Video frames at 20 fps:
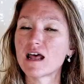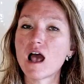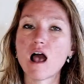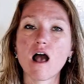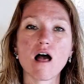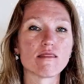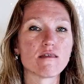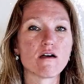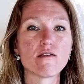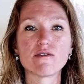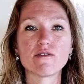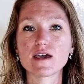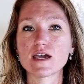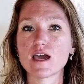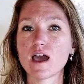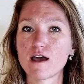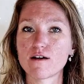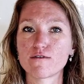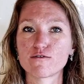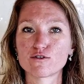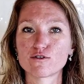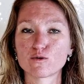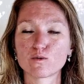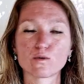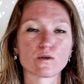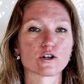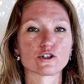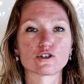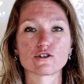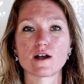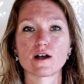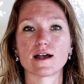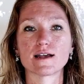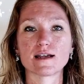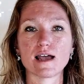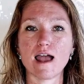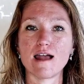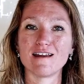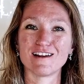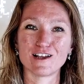than they ever were trying
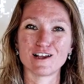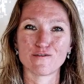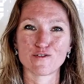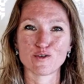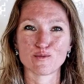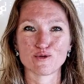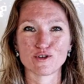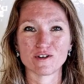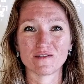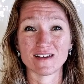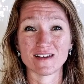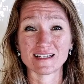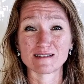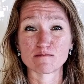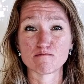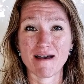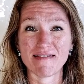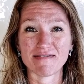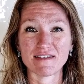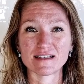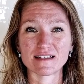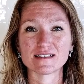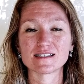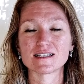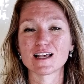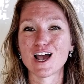any of the previous methods.